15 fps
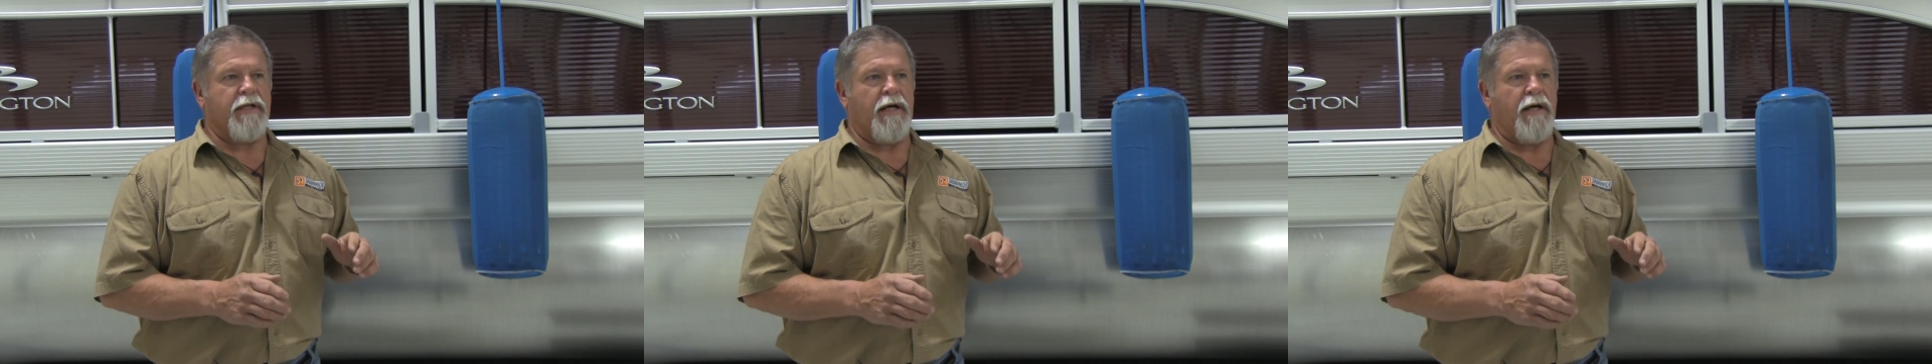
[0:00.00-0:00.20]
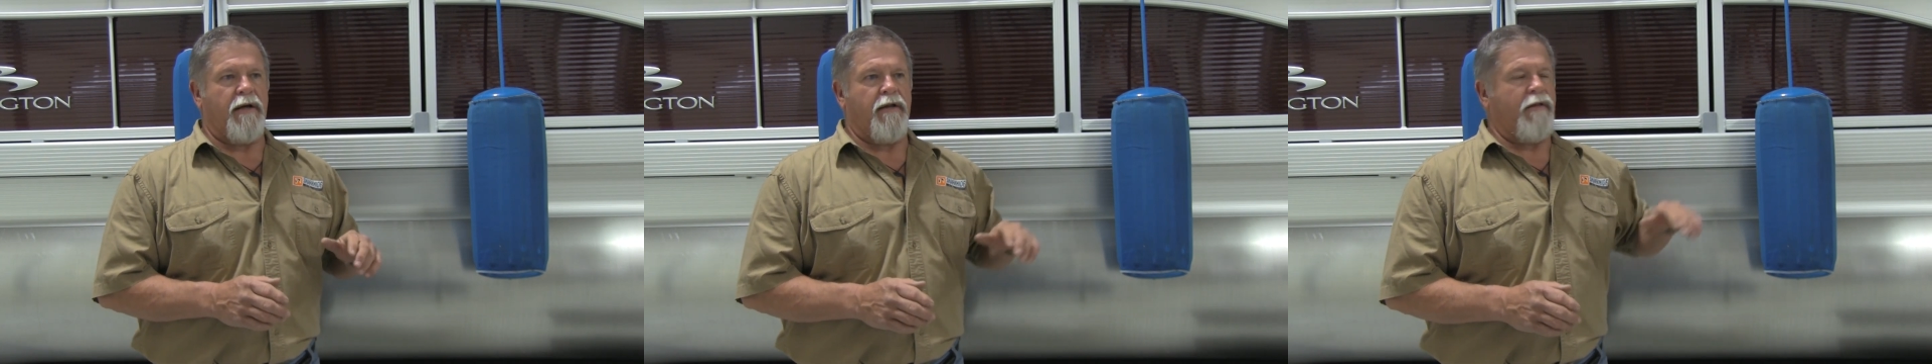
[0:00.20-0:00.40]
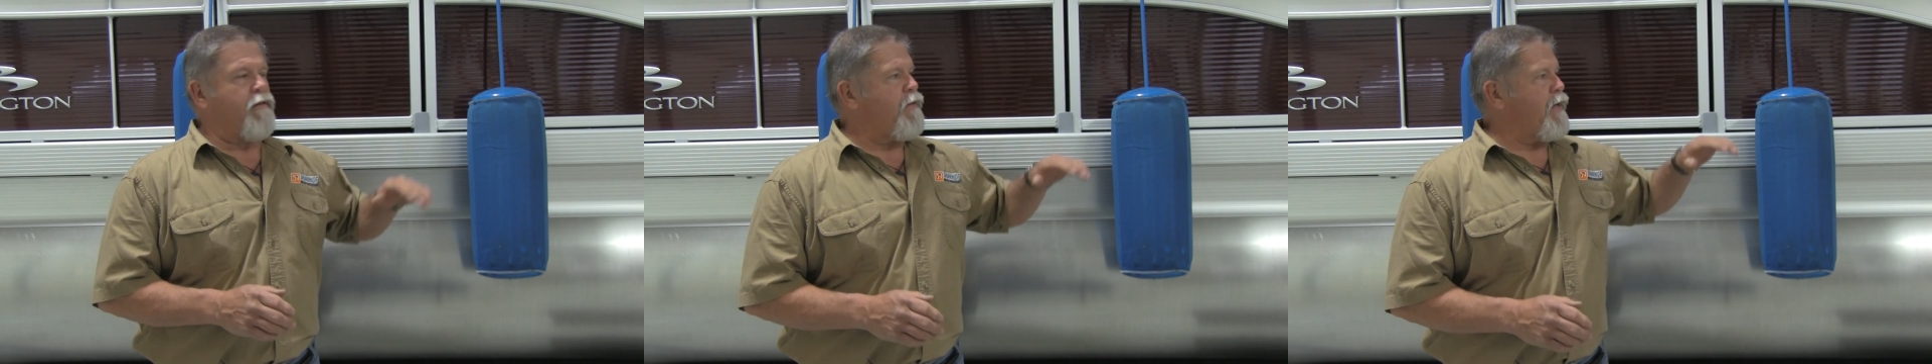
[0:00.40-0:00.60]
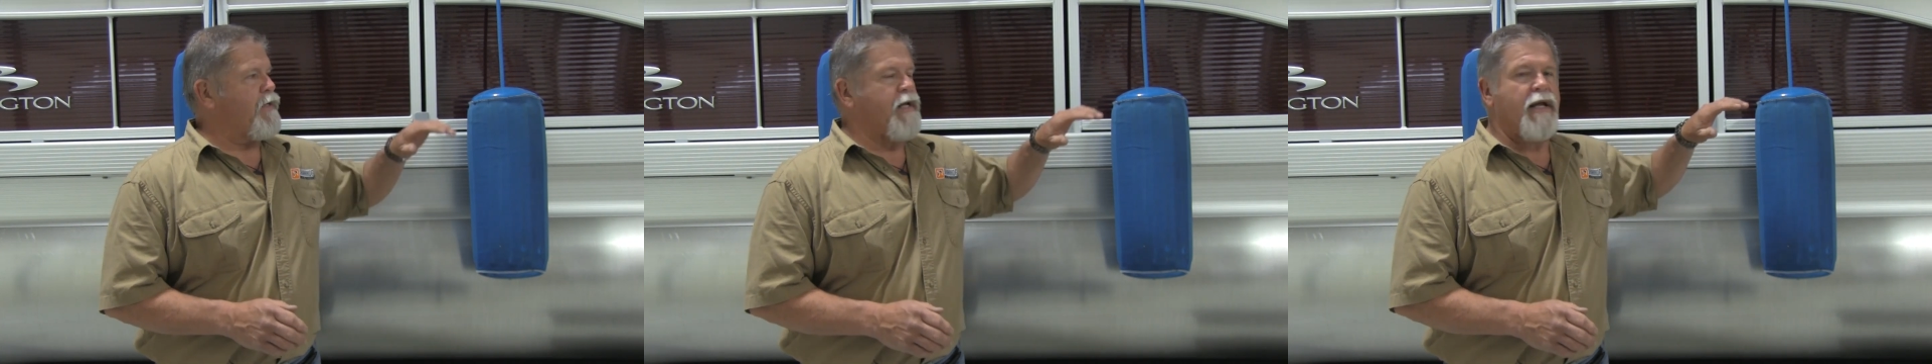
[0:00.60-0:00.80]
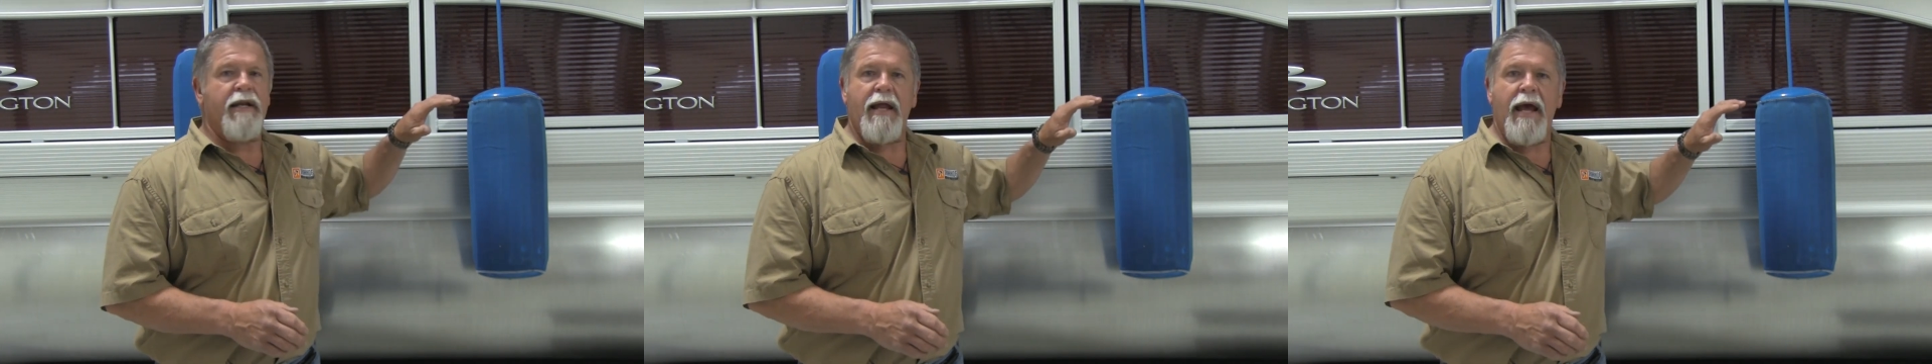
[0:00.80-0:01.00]
they
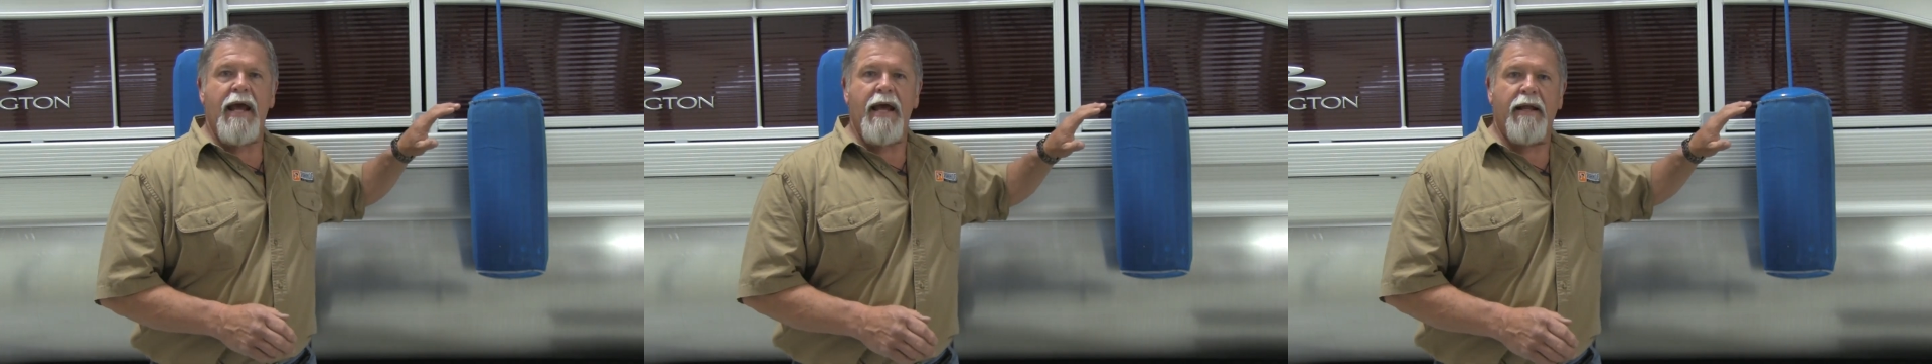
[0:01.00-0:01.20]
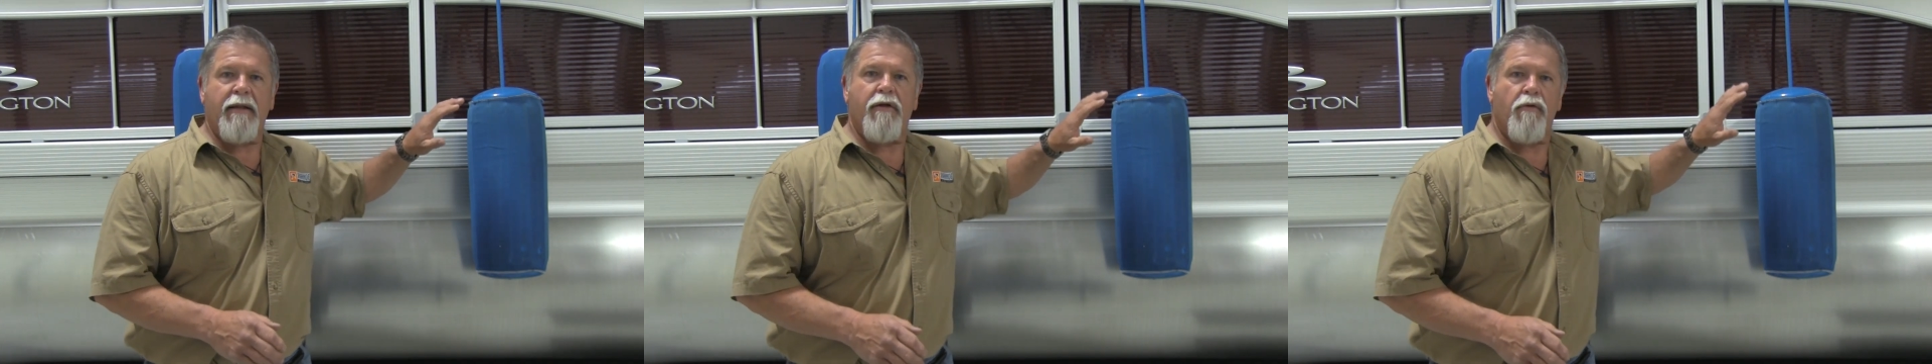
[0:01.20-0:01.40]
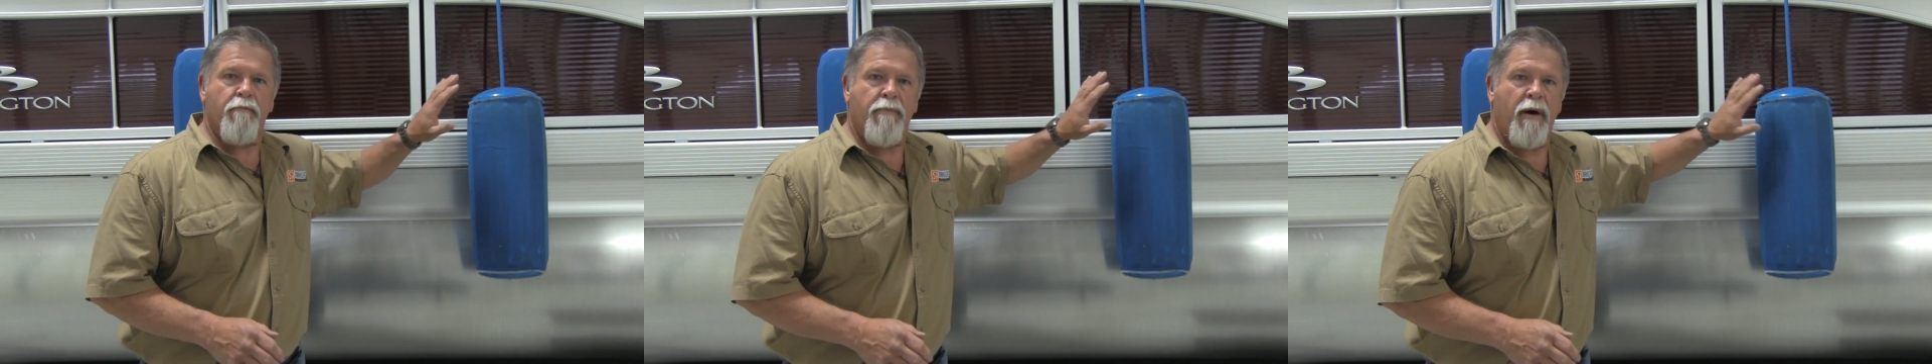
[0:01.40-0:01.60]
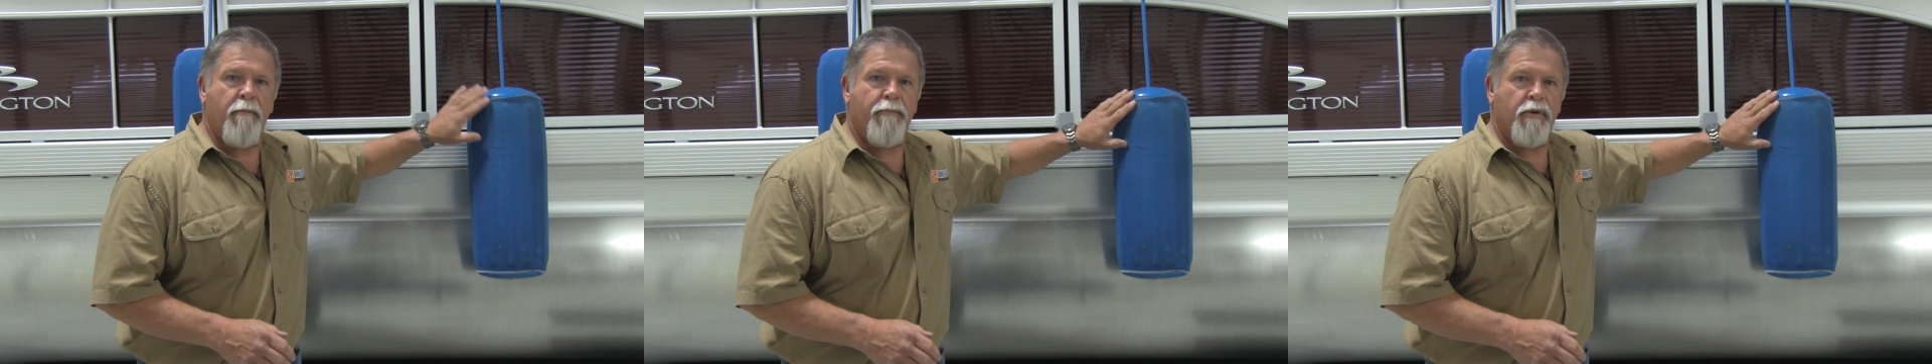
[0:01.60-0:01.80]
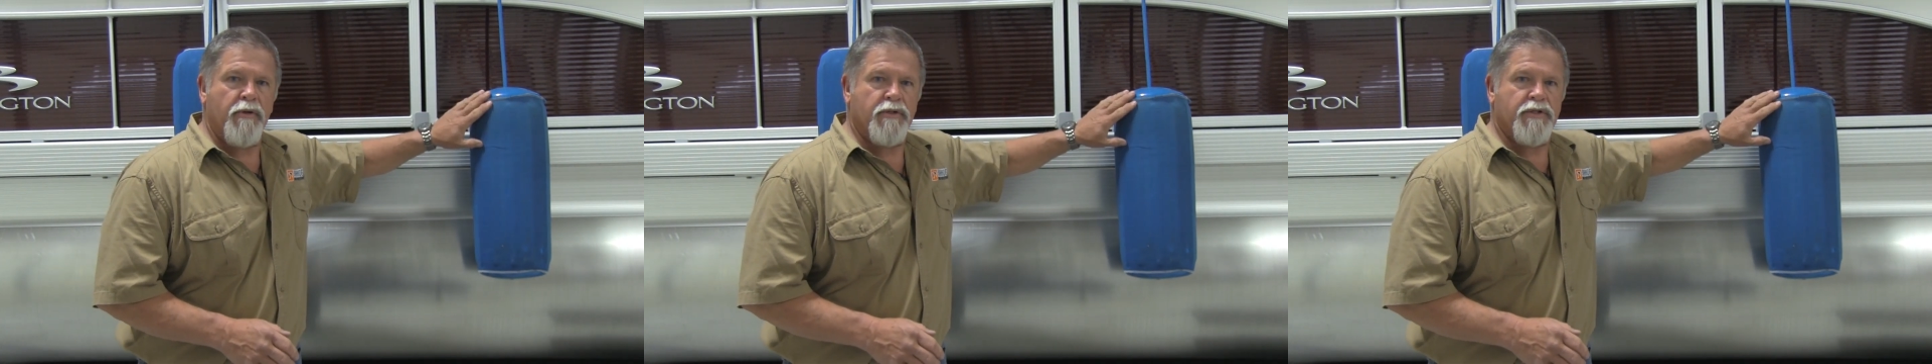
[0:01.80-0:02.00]
tend to hang their
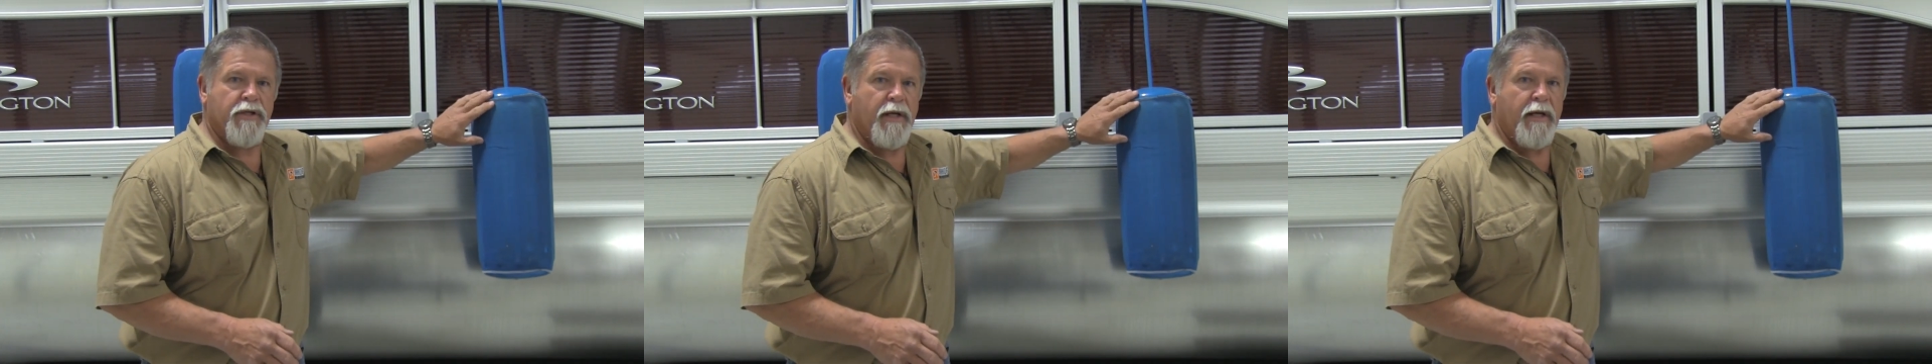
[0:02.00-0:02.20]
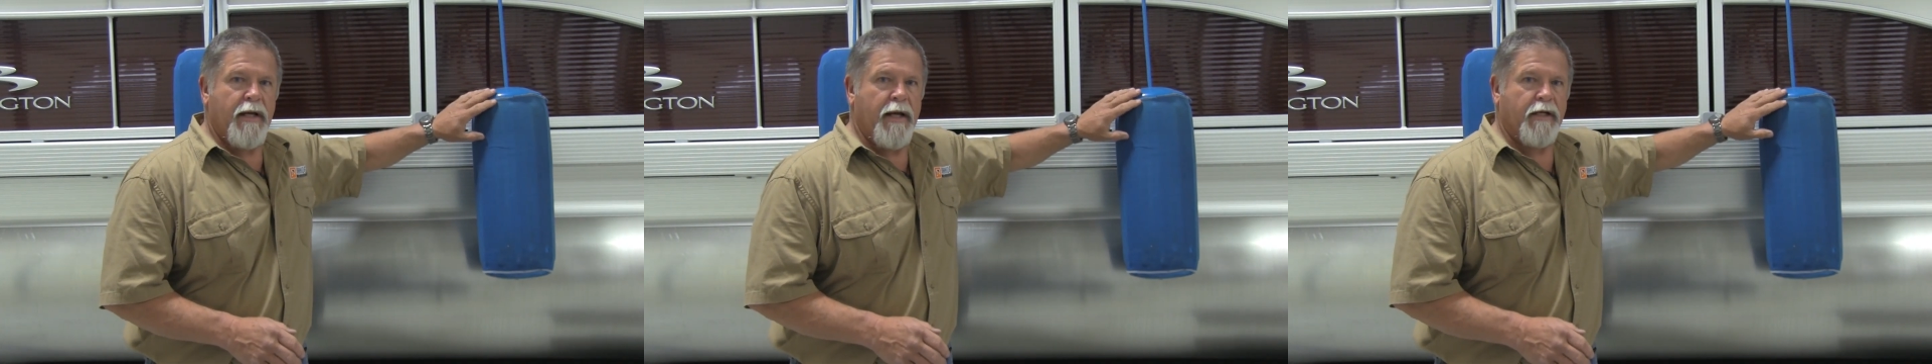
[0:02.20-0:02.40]
bumpers